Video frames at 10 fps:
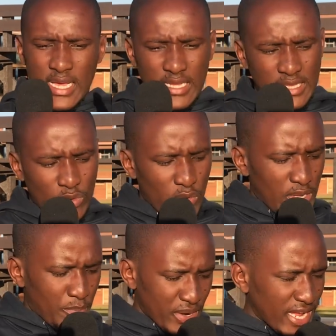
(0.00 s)
there
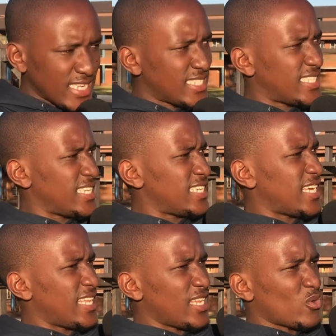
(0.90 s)
were pricing
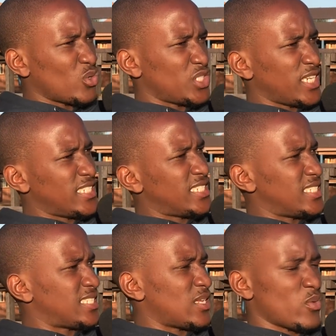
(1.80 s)
and
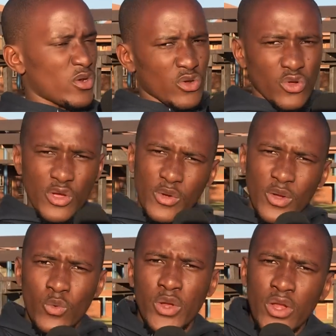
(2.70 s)
negotiations that were not going
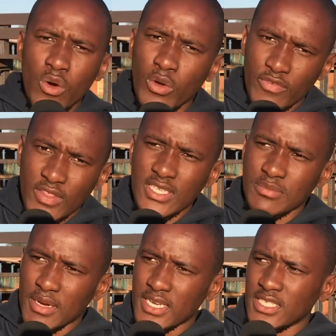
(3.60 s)
well. We know if there's
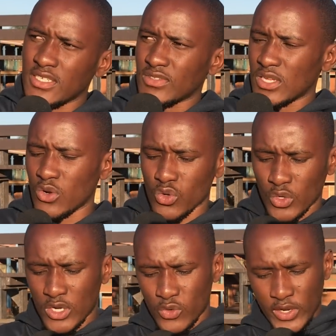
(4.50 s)
money, Chiefs are not
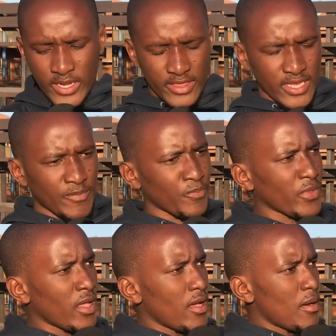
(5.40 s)
gonna do anything.
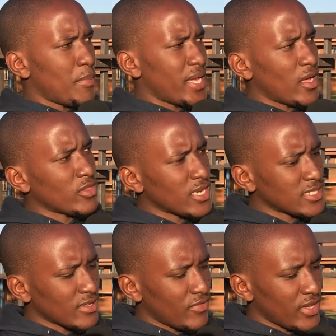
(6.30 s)
But now that
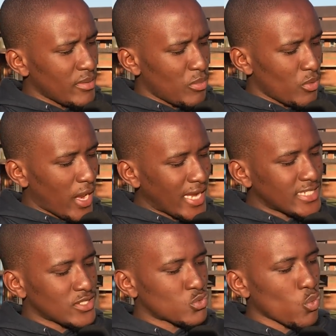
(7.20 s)
is available, I
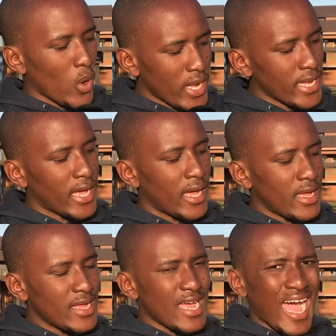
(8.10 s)
just wonder.
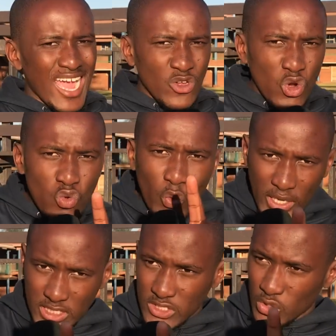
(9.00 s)
I don't
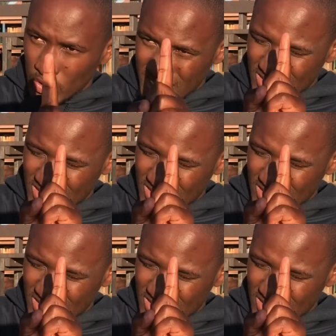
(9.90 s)
wish, don't